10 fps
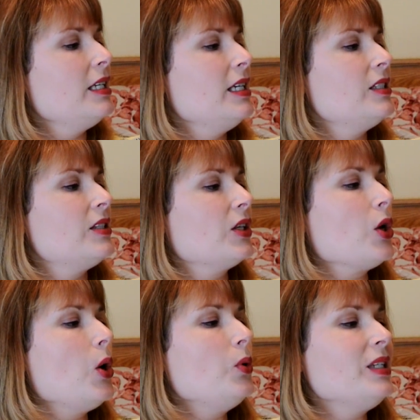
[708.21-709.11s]
It's, the
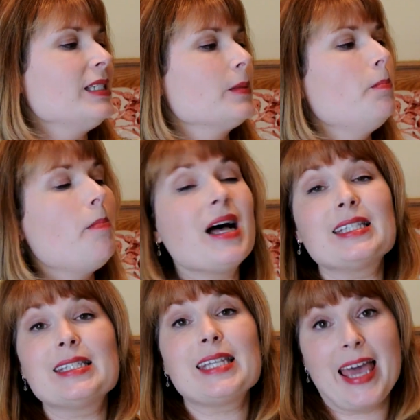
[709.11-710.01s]
code is must